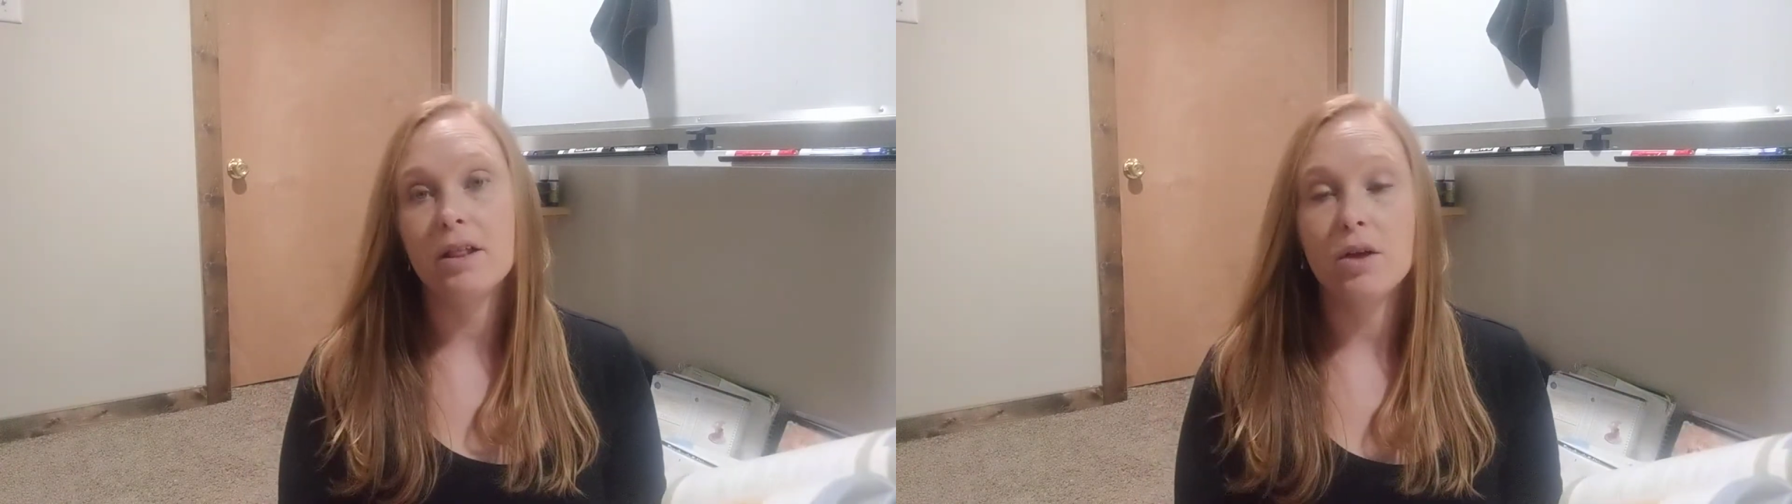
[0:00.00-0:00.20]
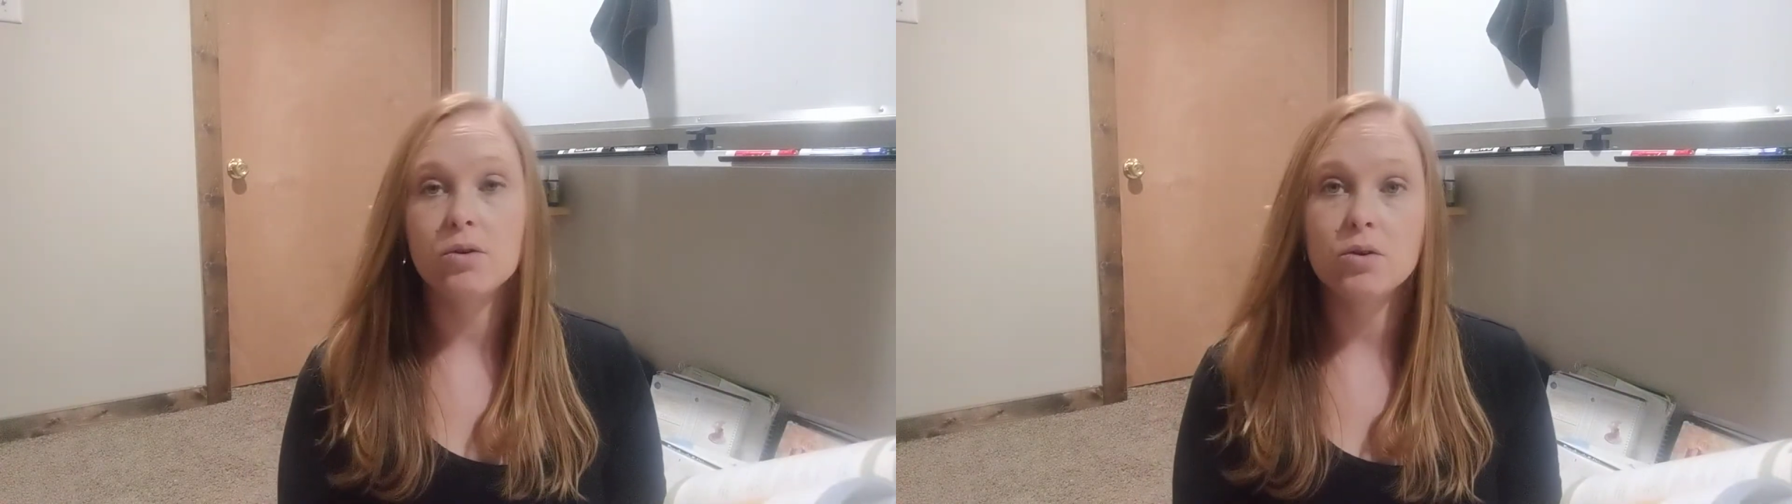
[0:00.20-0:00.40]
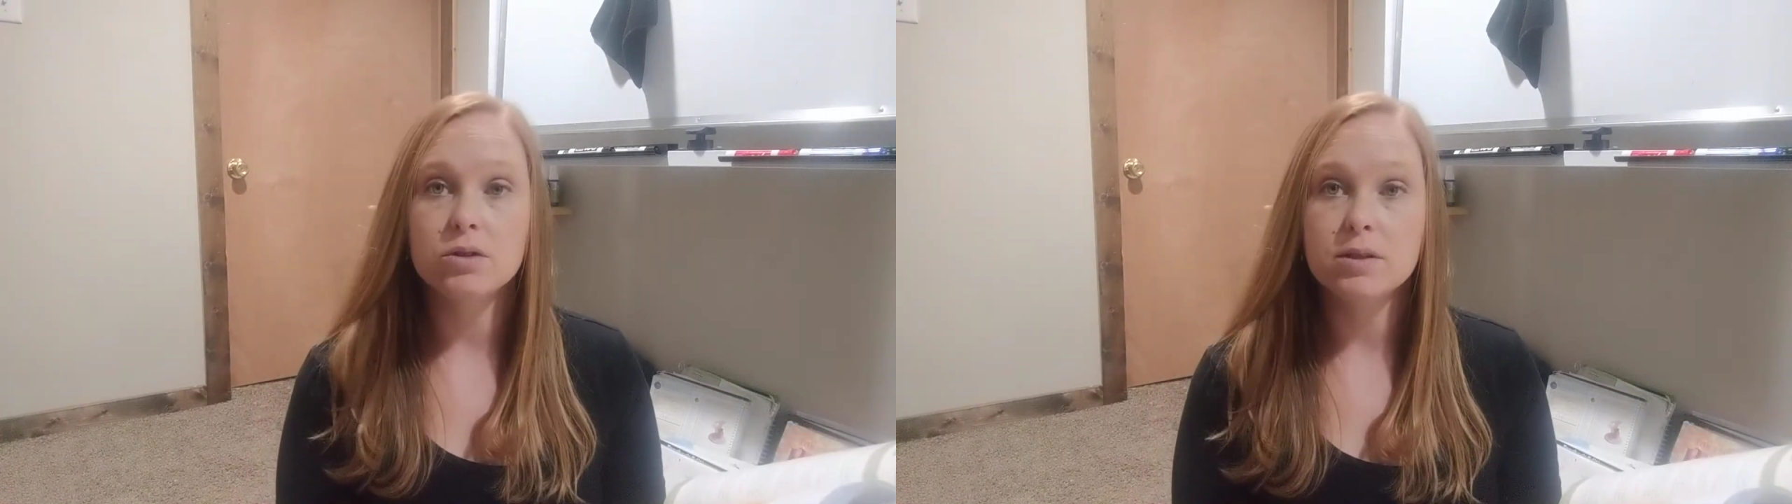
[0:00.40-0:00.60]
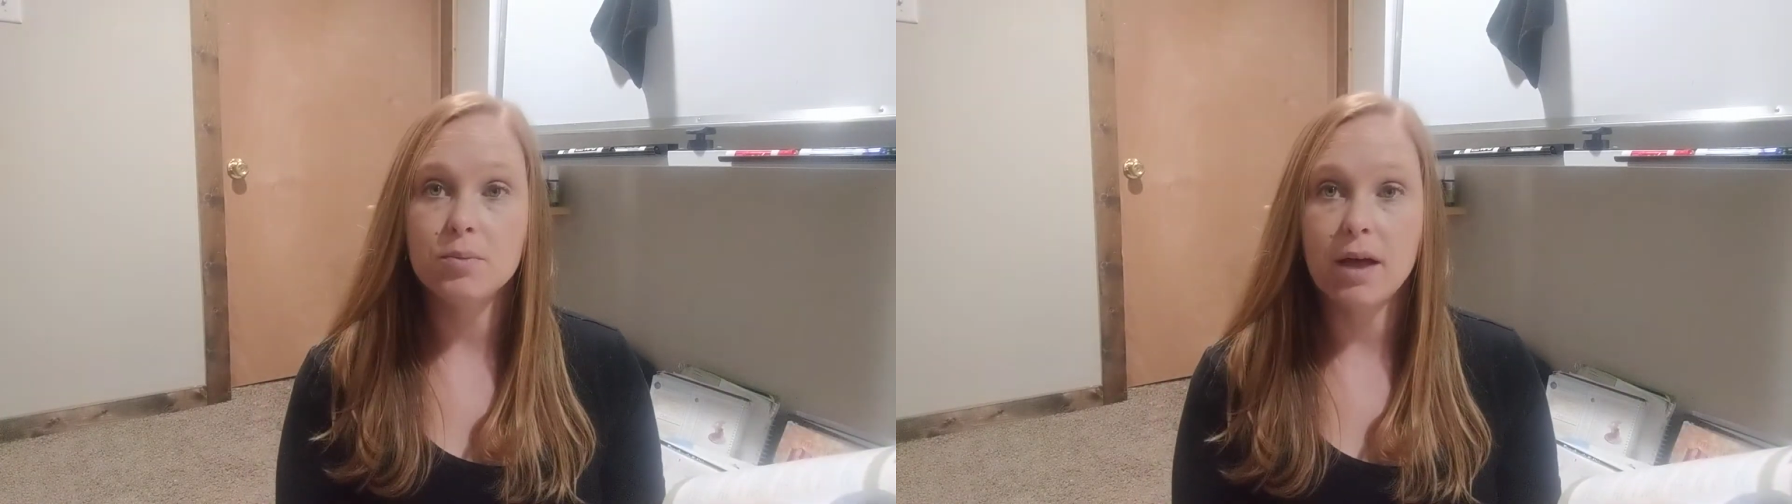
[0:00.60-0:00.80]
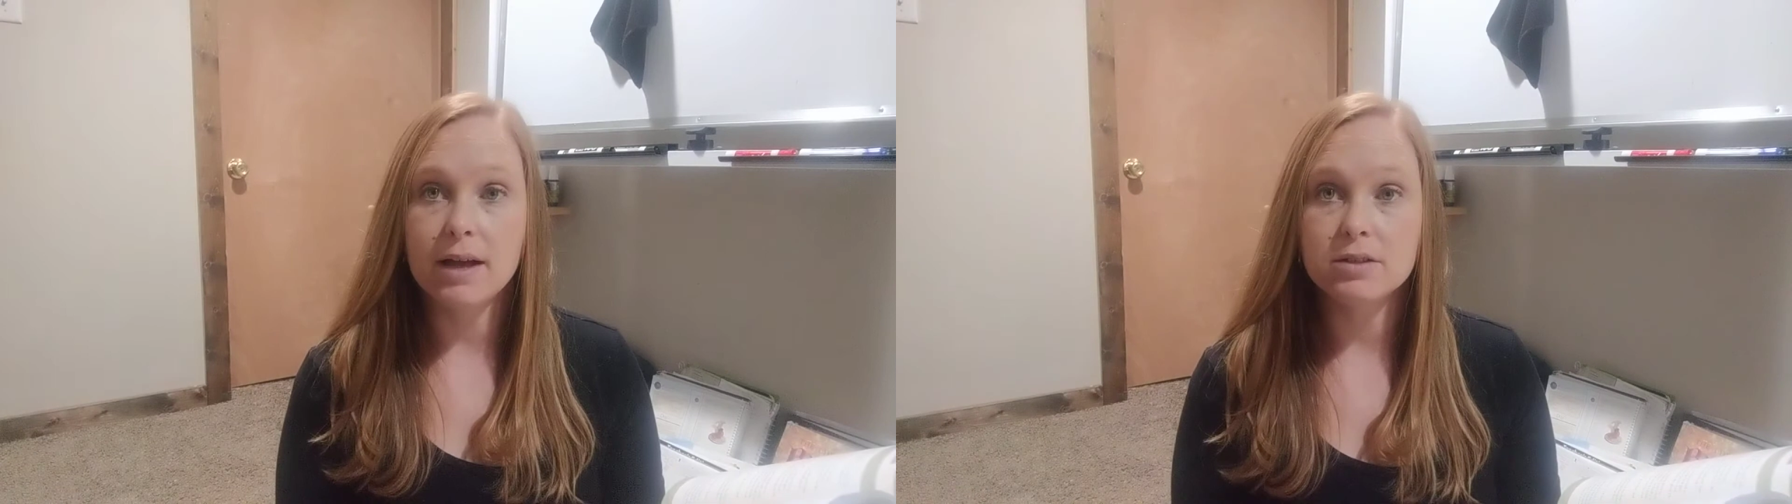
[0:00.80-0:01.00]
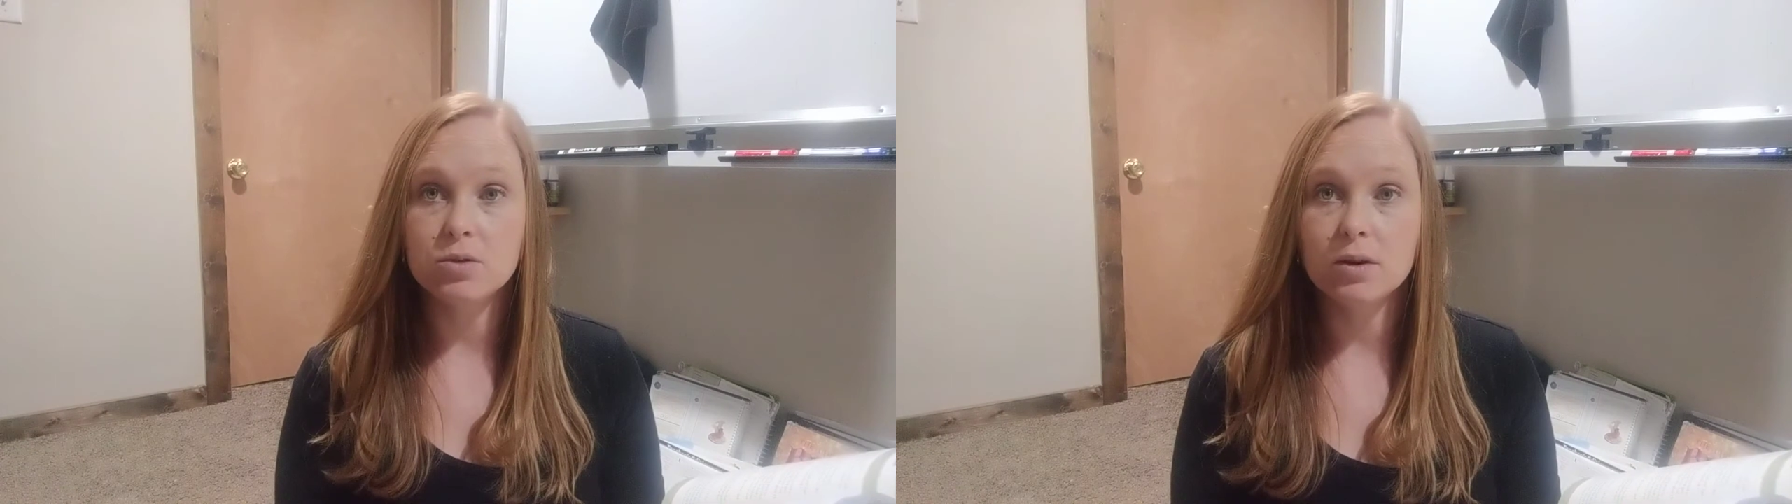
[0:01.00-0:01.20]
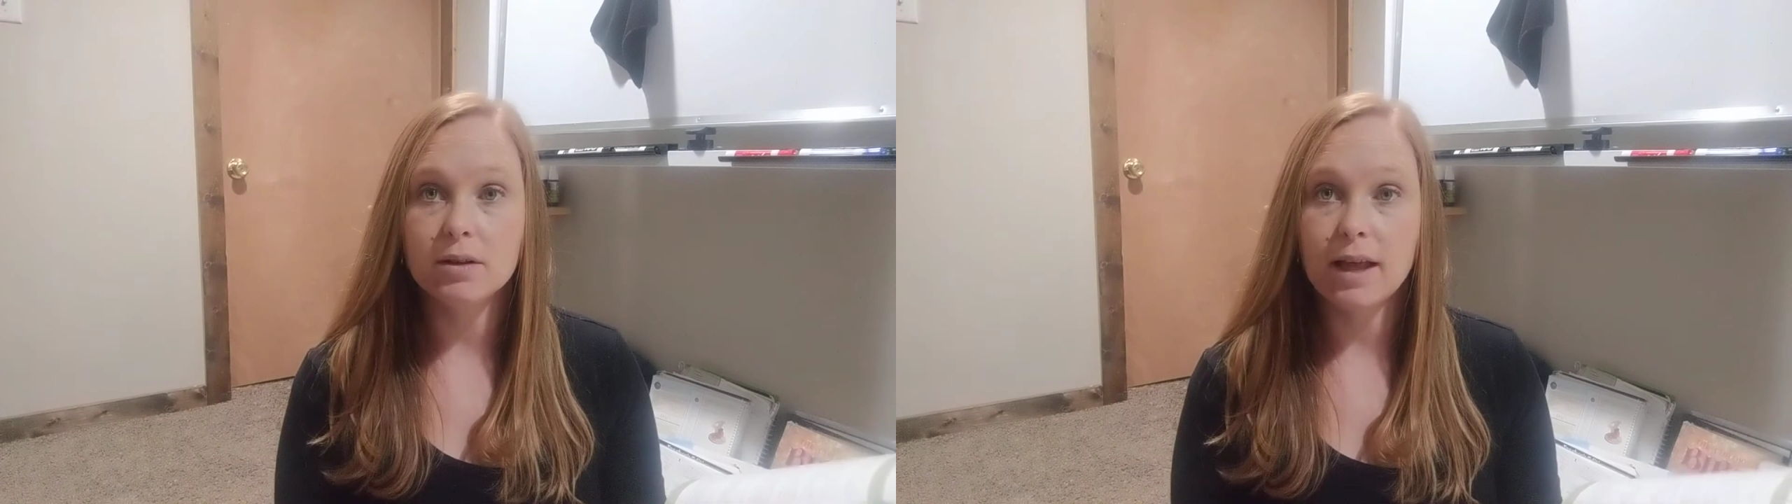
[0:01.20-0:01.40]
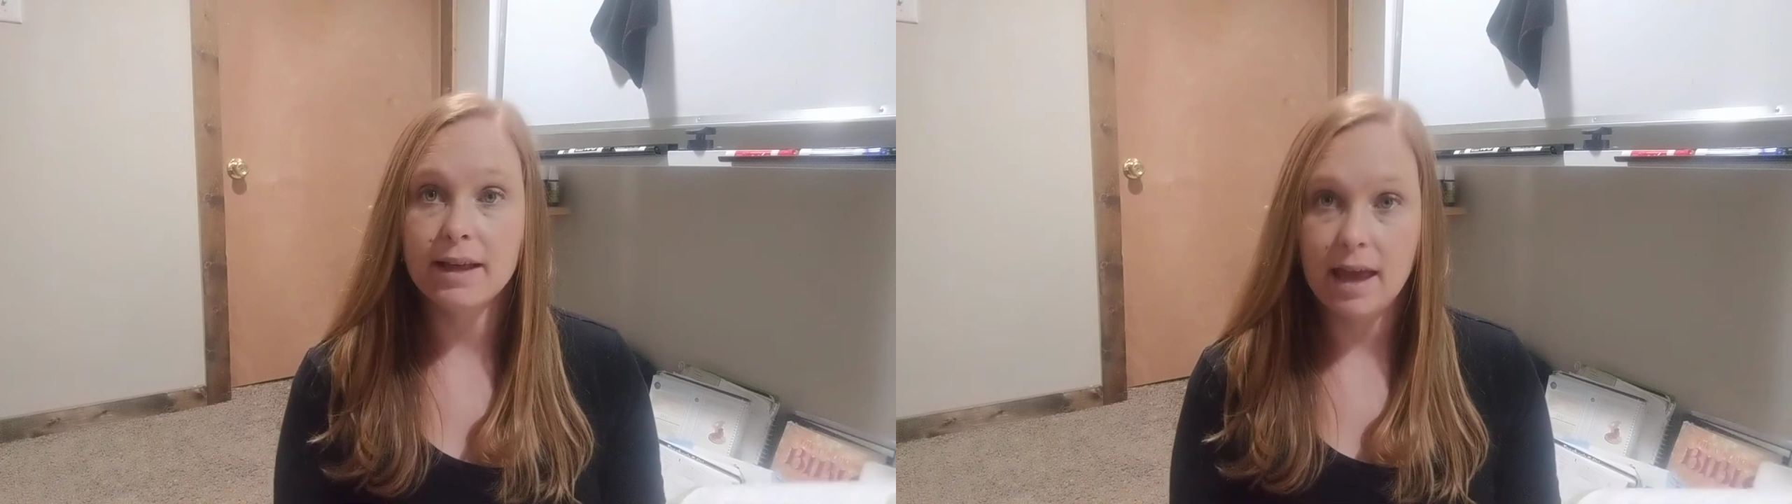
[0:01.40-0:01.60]
local supply store
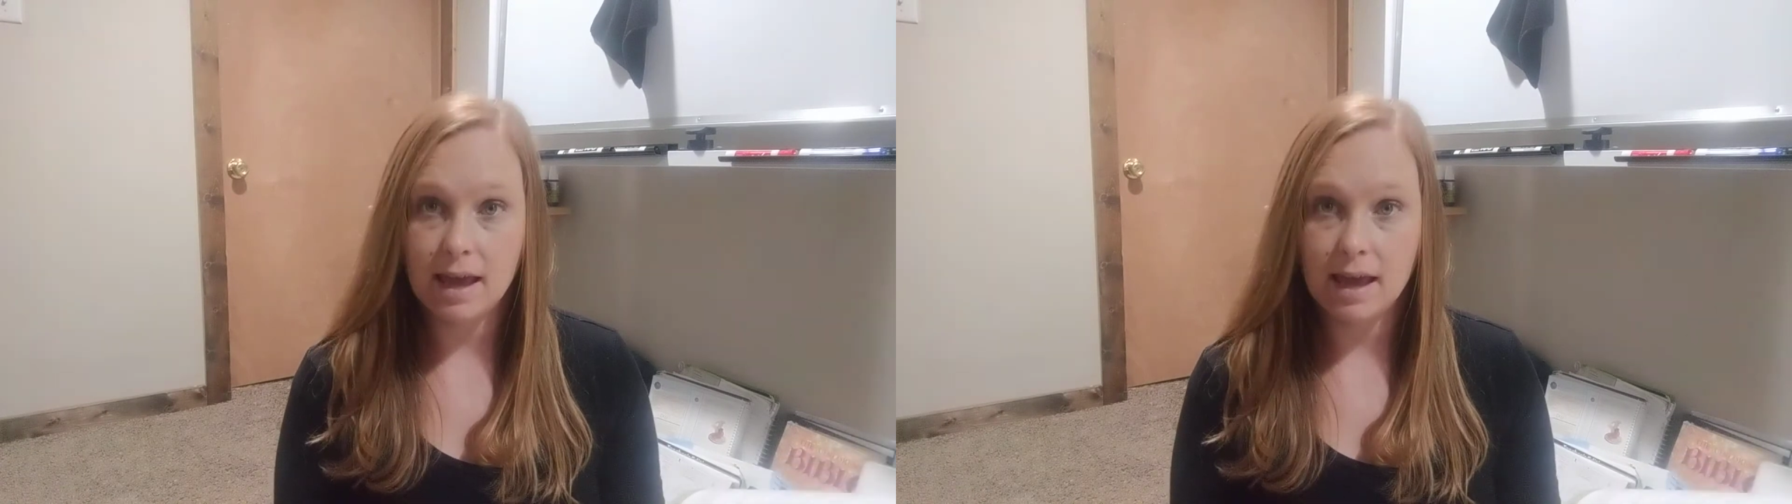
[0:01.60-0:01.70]
like